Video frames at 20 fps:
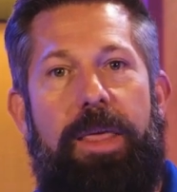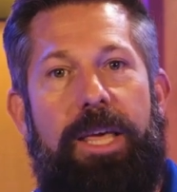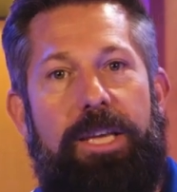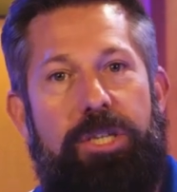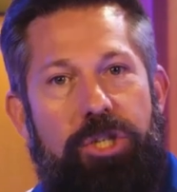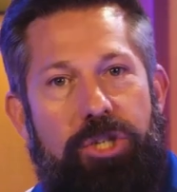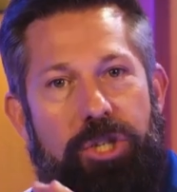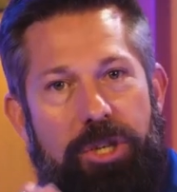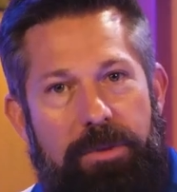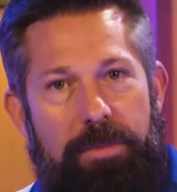They
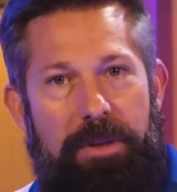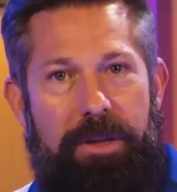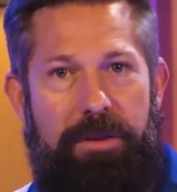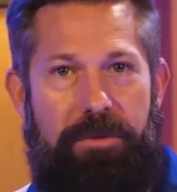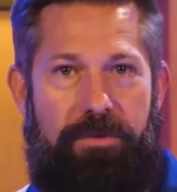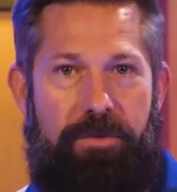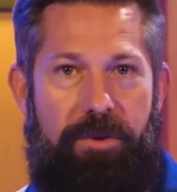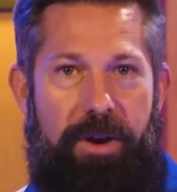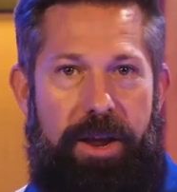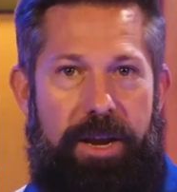should be
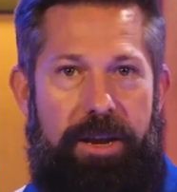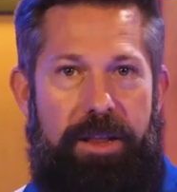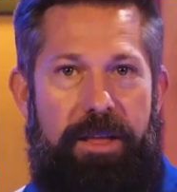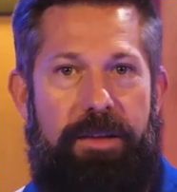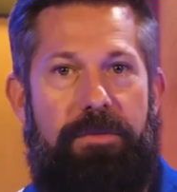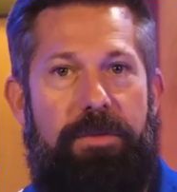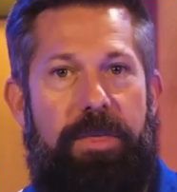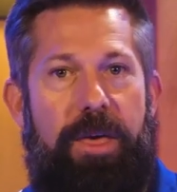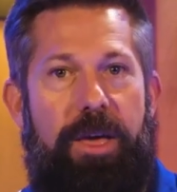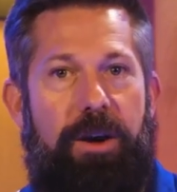afraid
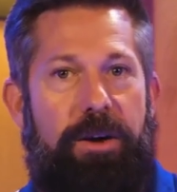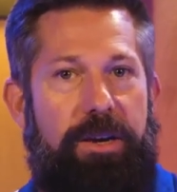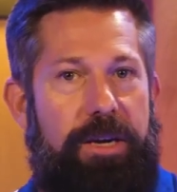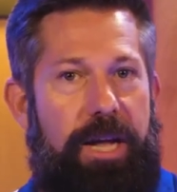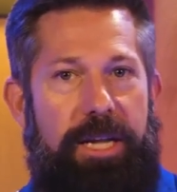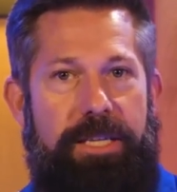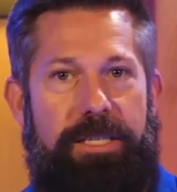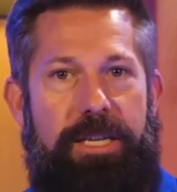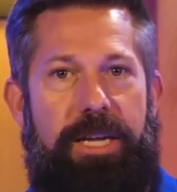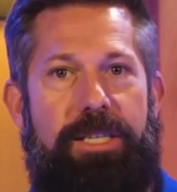if they are
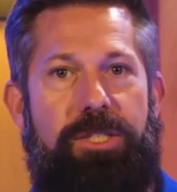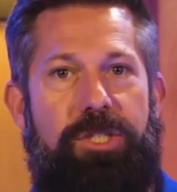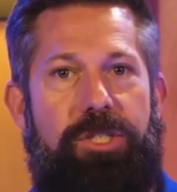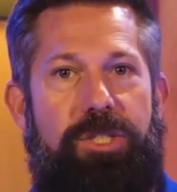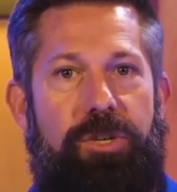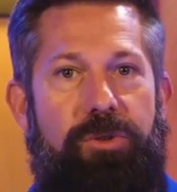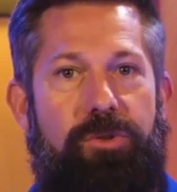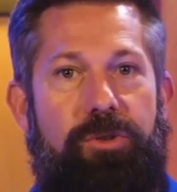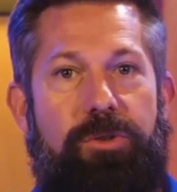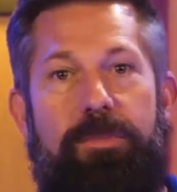not God's
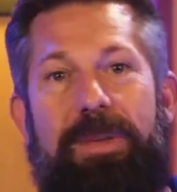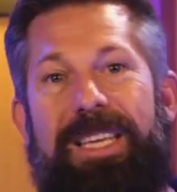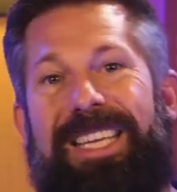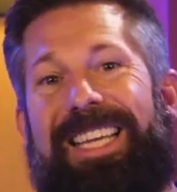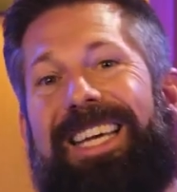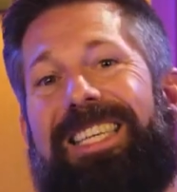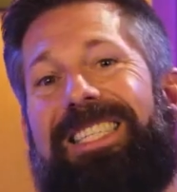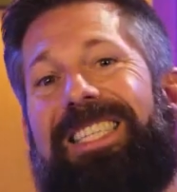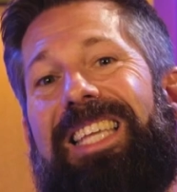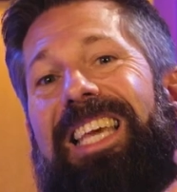children
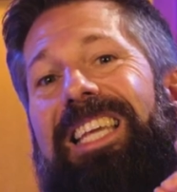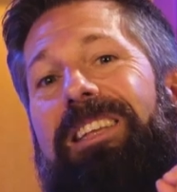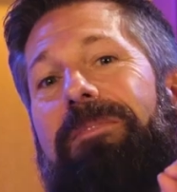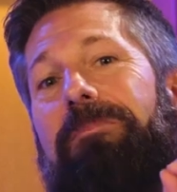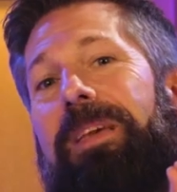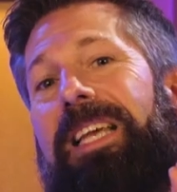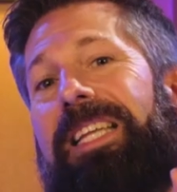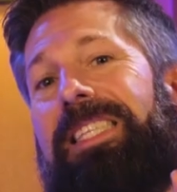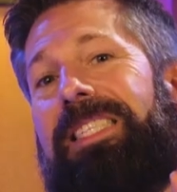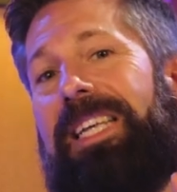because
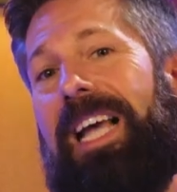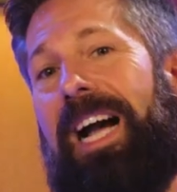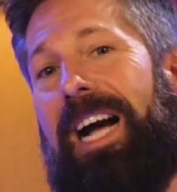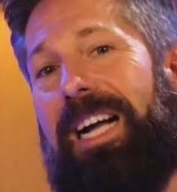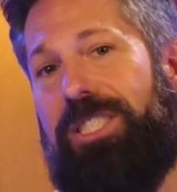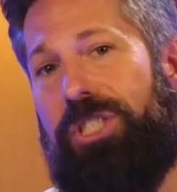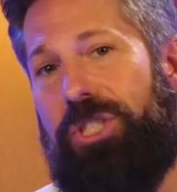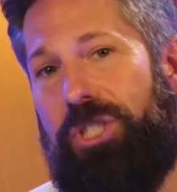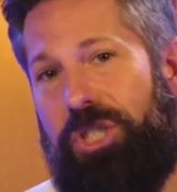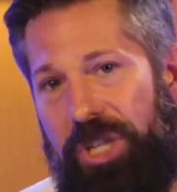it means
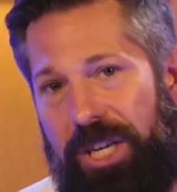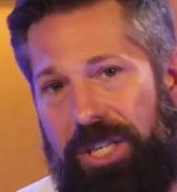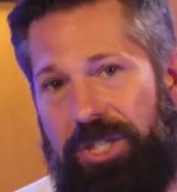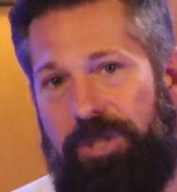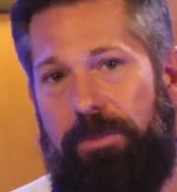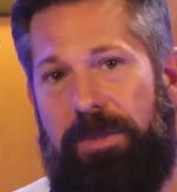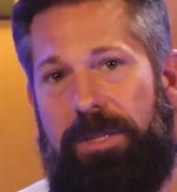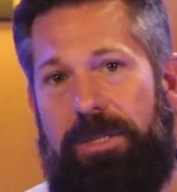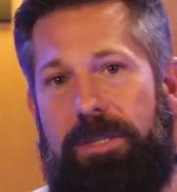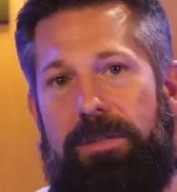God's
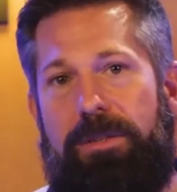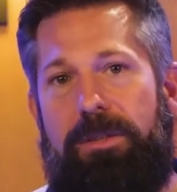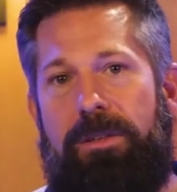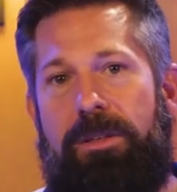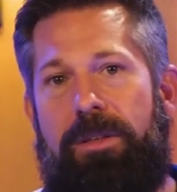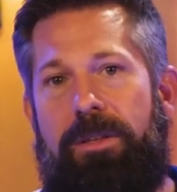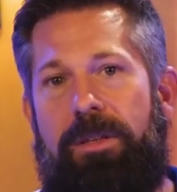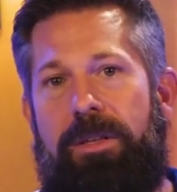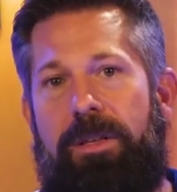judgment.